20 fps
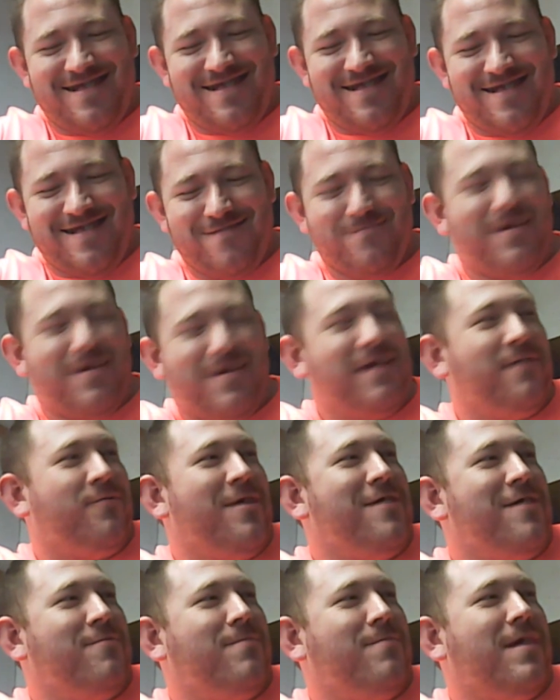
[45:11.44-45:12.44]
if
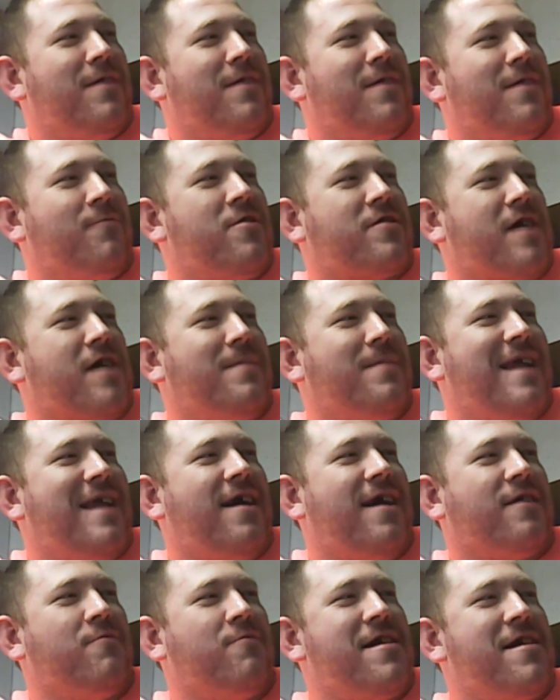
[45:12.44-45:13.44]
we're coming
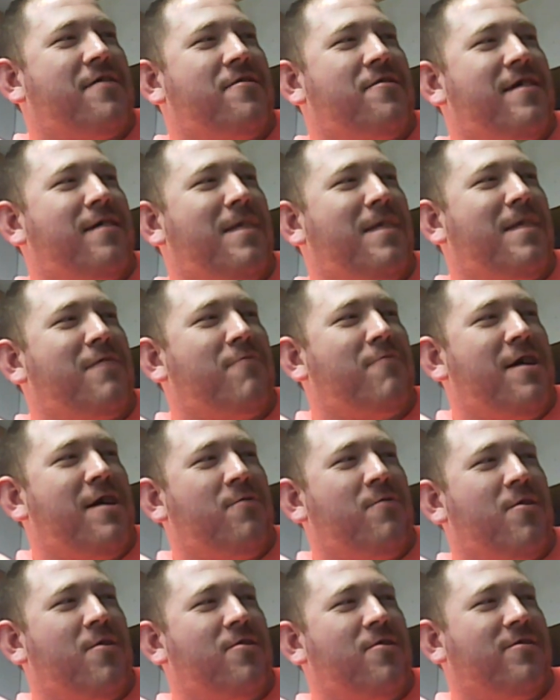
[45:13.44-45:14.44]
out of winter, it'll be
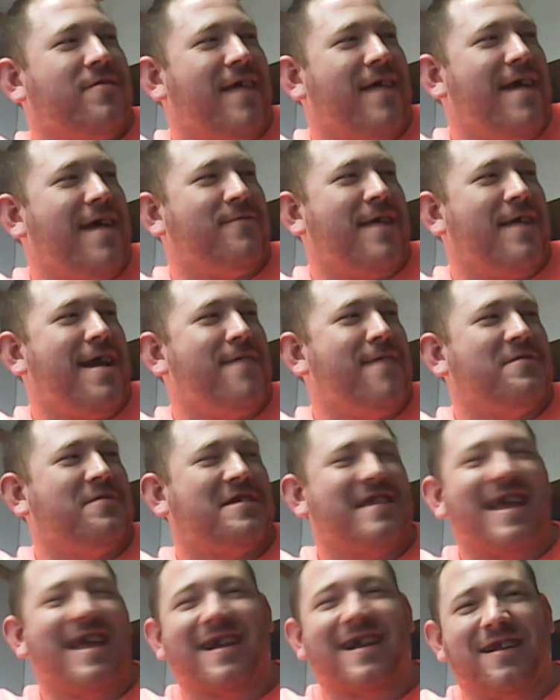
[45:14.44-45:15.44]
well worth every
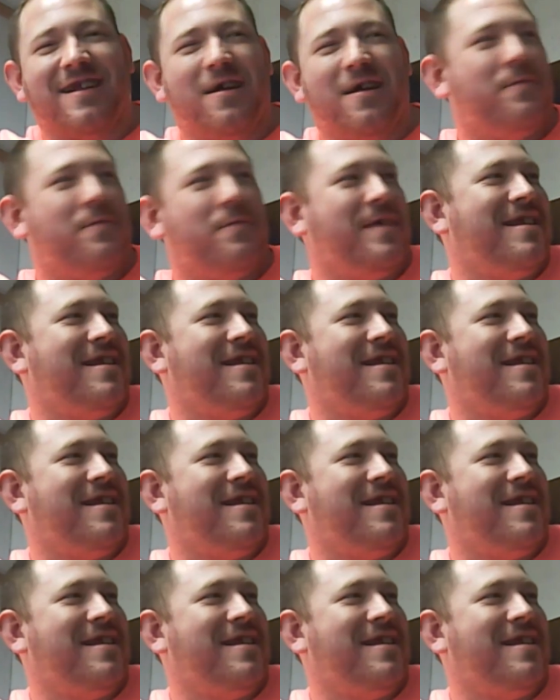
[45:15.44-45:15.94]
second of it.